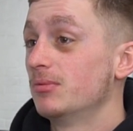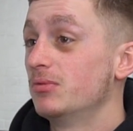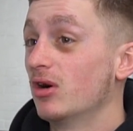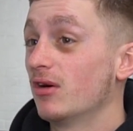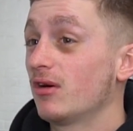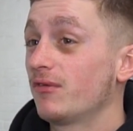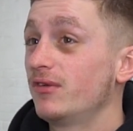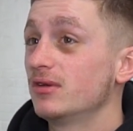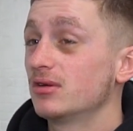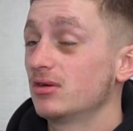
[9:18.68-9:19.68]
But I
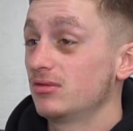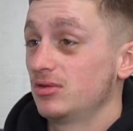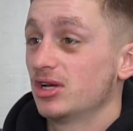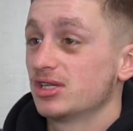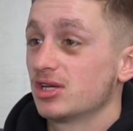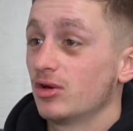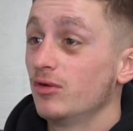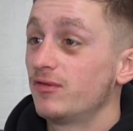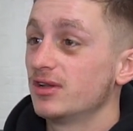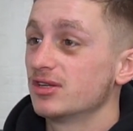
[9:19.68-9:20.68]
feel, like you say,
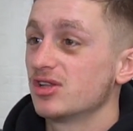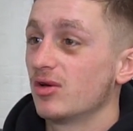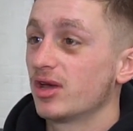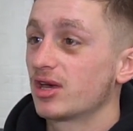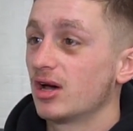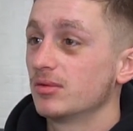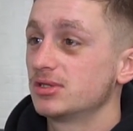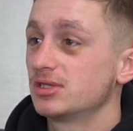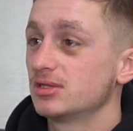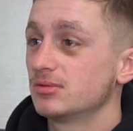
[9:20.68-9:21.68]
hopefully there's no
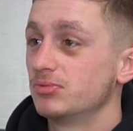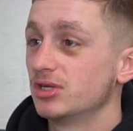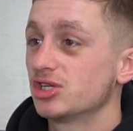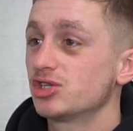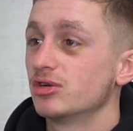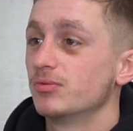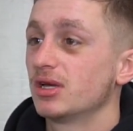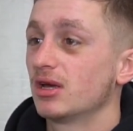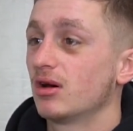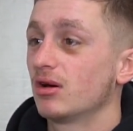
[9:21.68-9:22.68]
hiccups, but there shouldn't
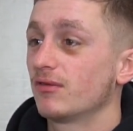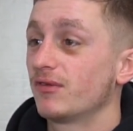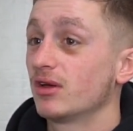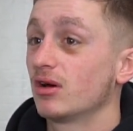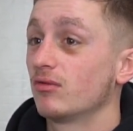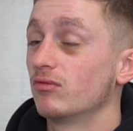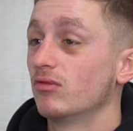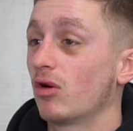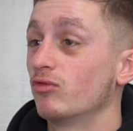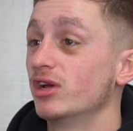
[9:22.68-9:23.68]
be. I think I
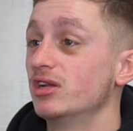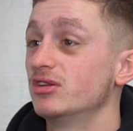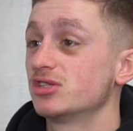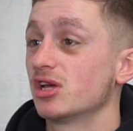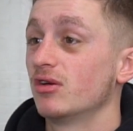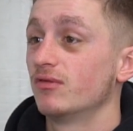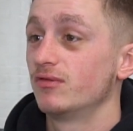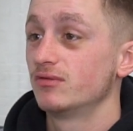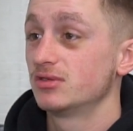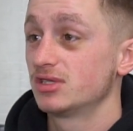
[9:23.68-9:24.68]
really
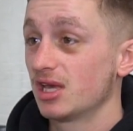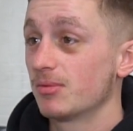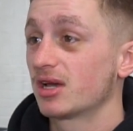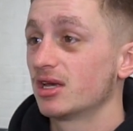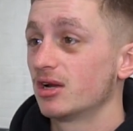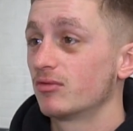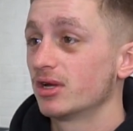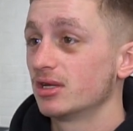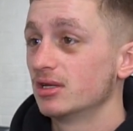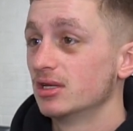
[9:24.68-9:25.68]
deserve to get back in that
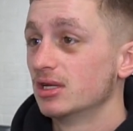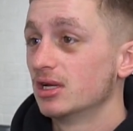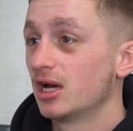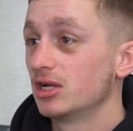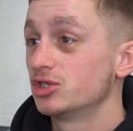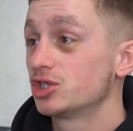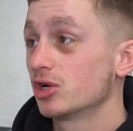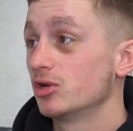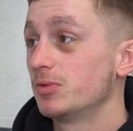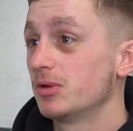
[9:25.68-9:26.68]
ring and
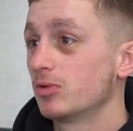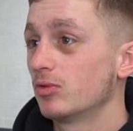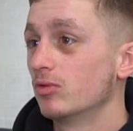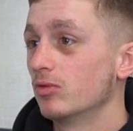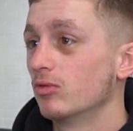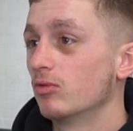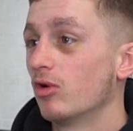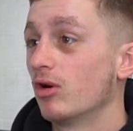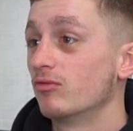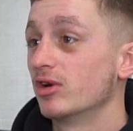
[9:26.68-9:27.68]
show the people
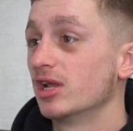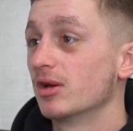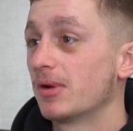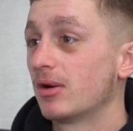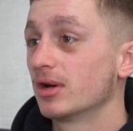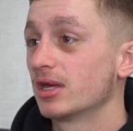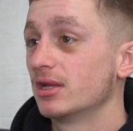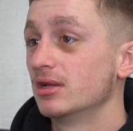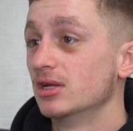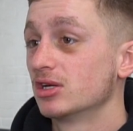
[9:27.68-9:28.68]
what I'm really about
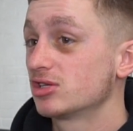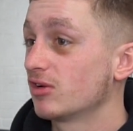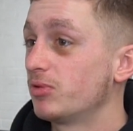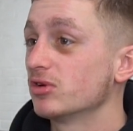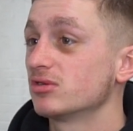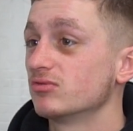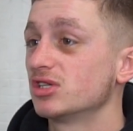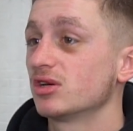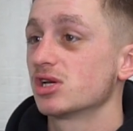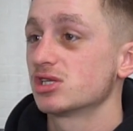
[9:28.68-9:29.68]
again, because I've put some
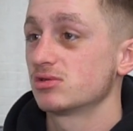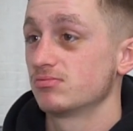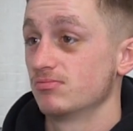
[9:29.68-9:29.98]
serious